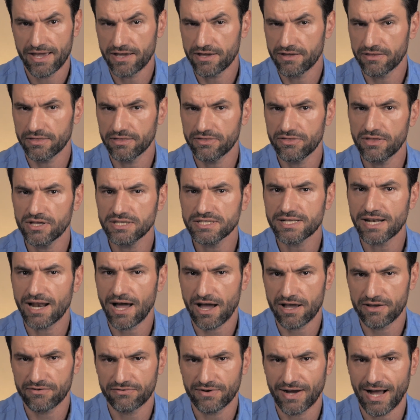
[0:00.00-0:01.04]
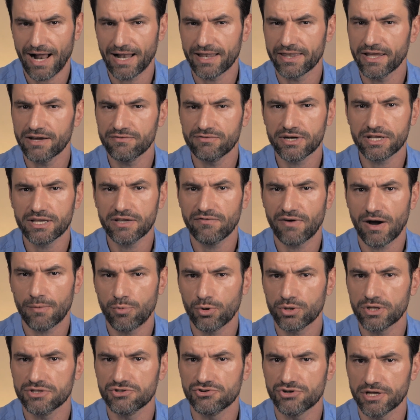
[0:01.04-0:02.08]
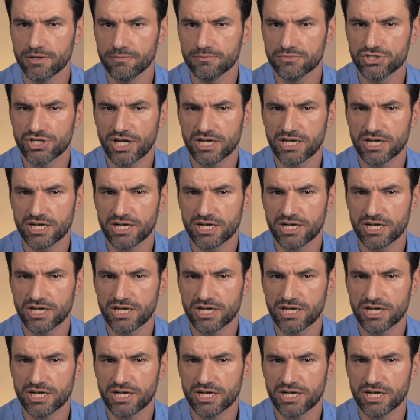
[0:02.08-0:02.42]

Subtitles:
In this life, I'll never give up on a dream